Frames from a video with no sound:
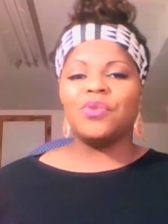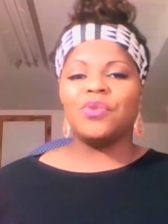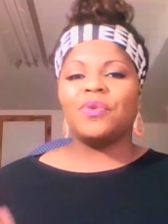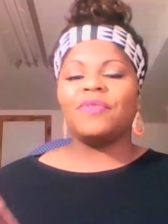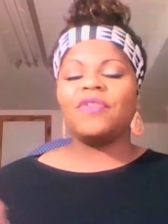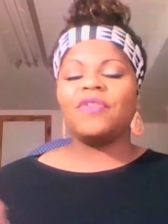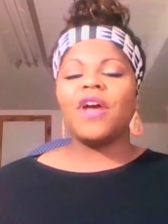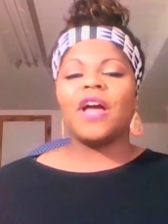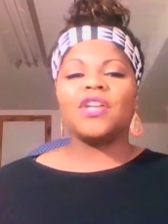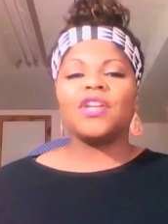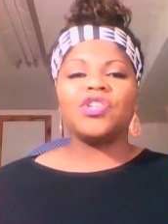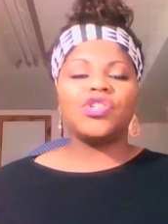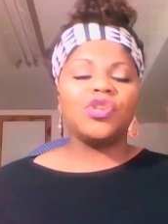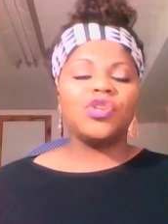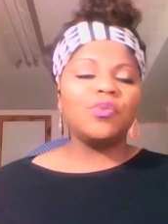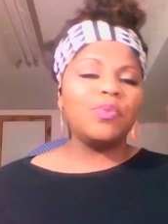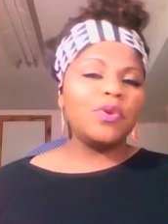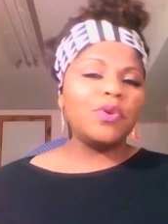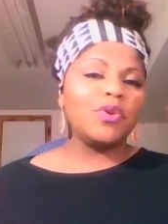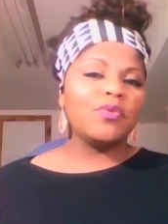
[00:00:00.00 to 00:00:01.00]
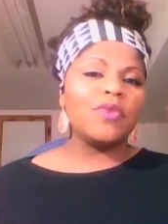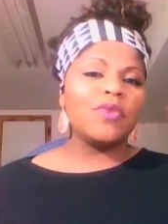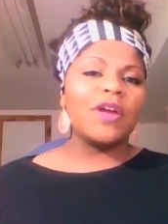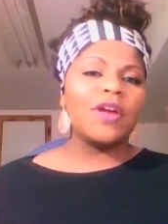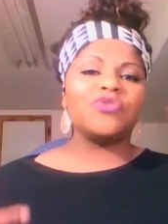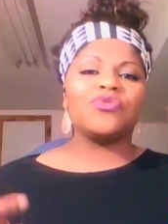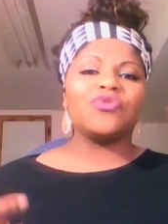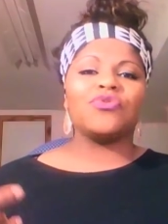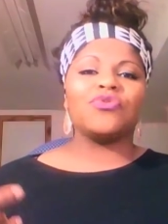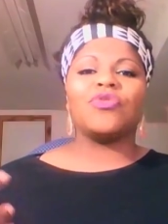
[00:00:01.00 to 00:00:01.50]
We've got Jupiter
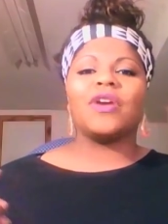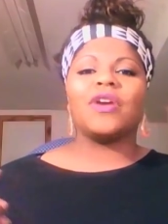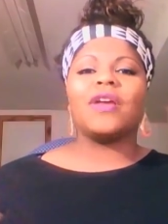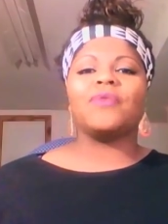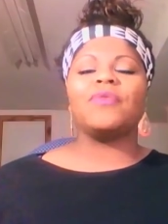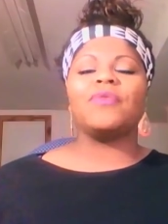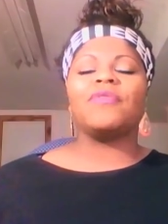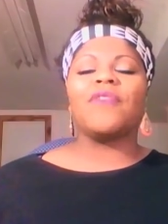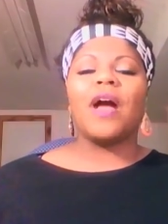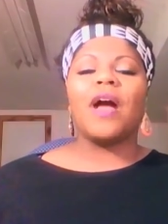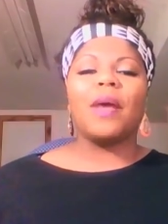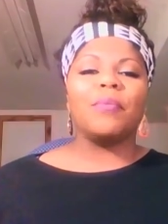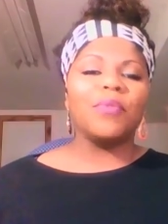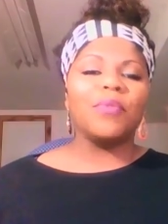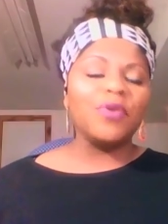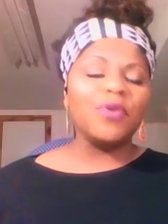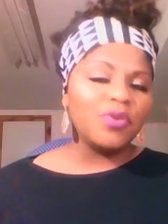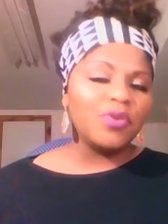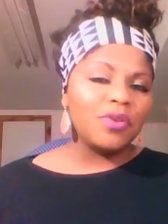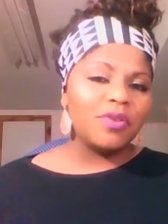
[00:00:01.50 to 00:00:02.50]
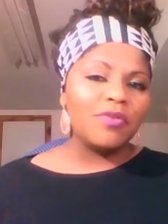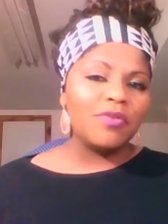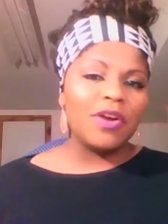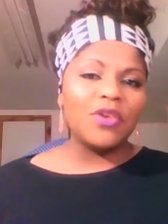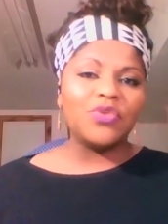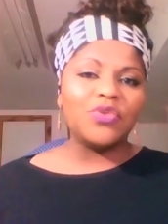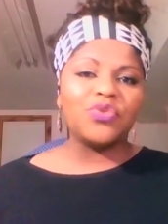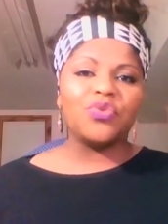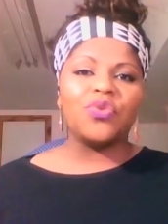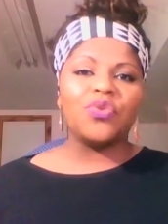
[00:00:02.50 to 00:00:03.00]
retrograde, we've got Mercury
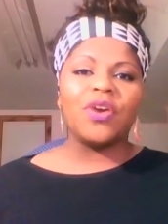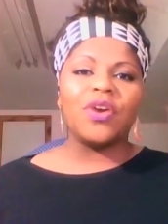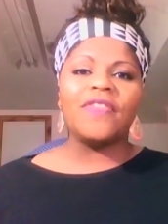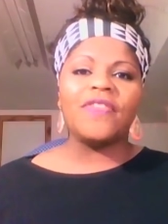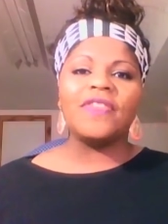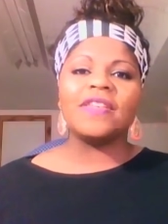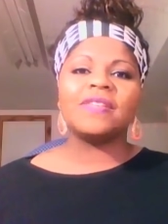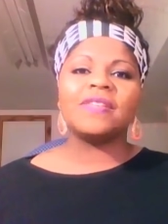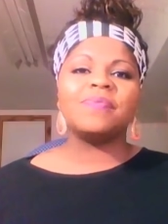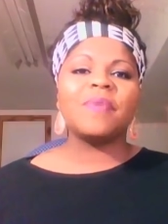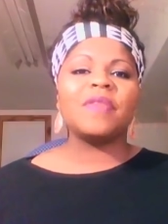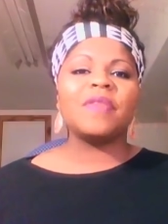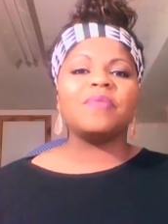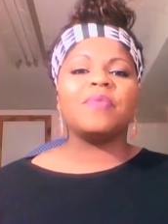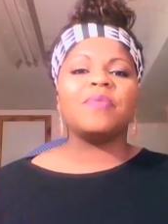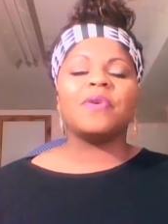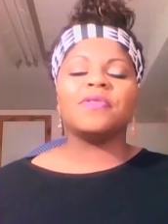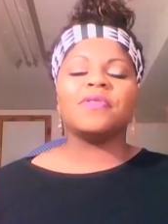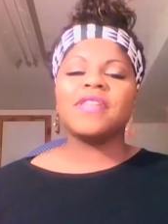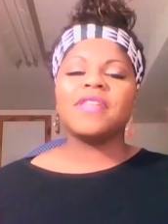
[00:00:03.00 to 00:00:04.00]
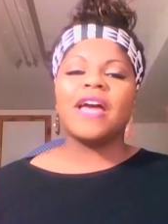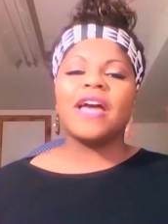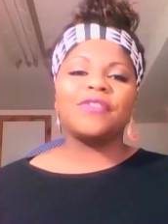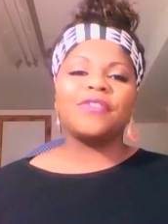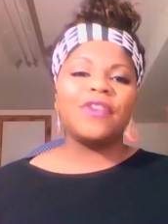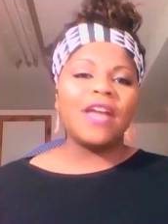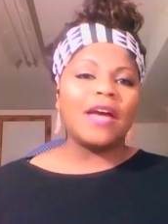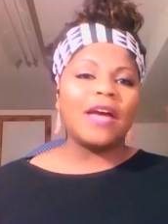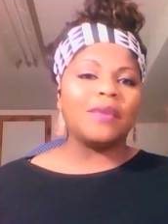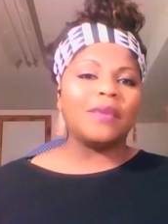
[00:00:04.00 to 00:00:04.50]
retrograde. This month, both
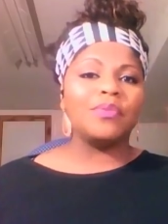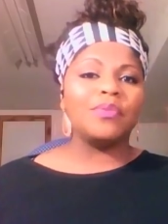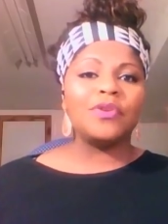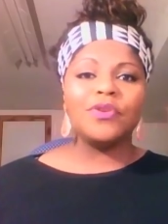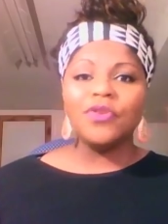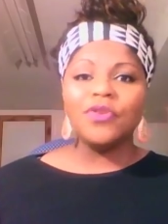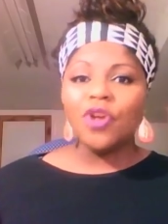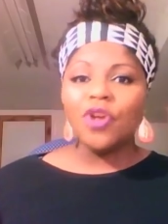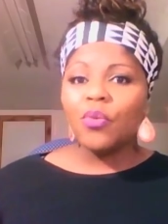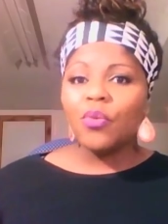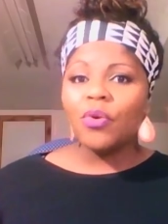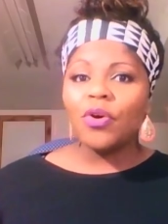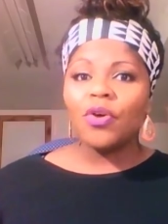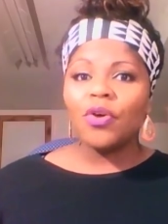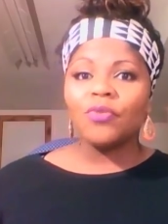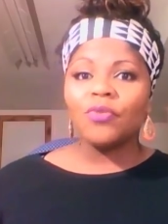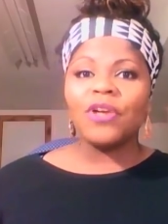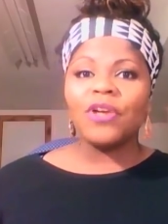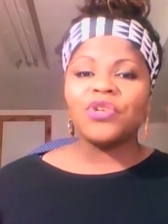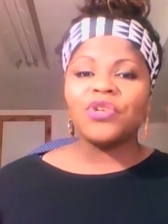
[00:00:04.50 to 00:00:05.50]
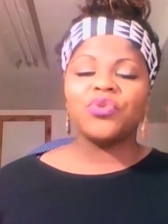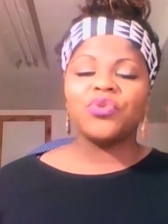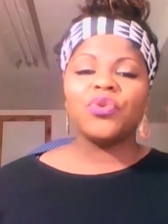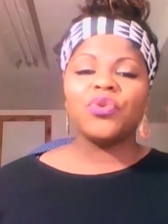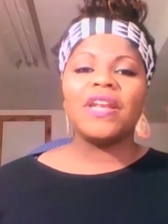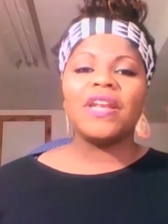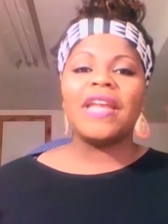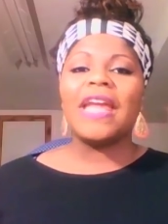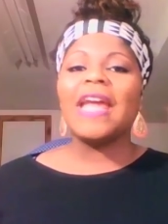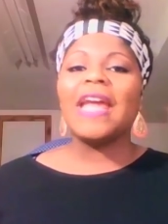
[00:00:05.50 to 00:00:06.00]
Saturn and Pluto will go
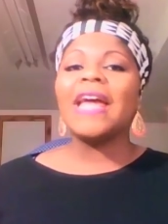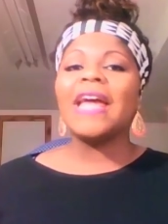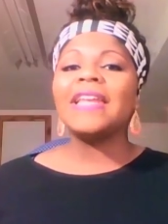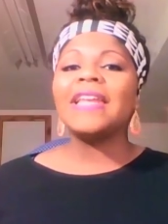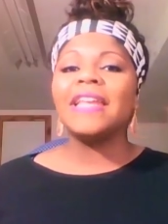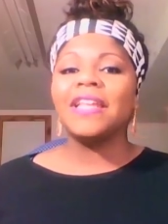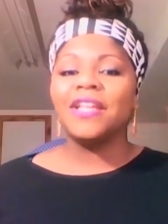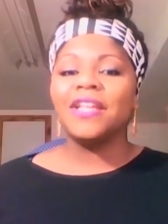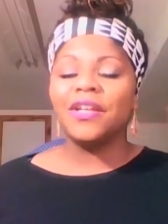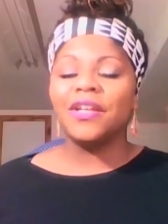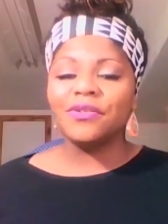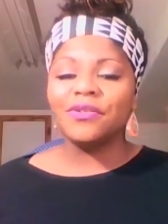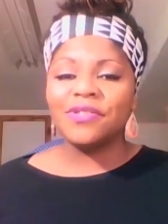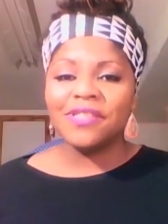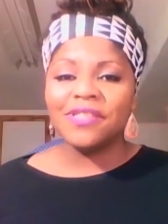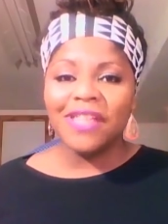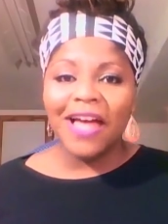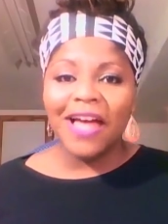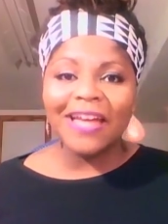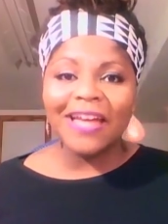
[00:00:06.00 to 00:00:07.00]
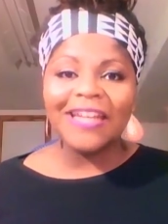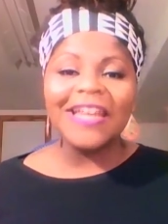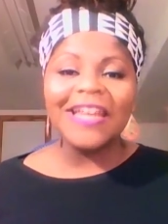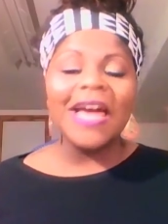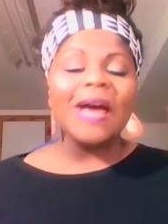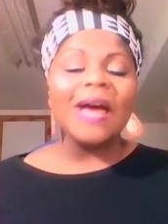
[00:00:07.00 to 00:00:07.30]
retrograde and in your sign.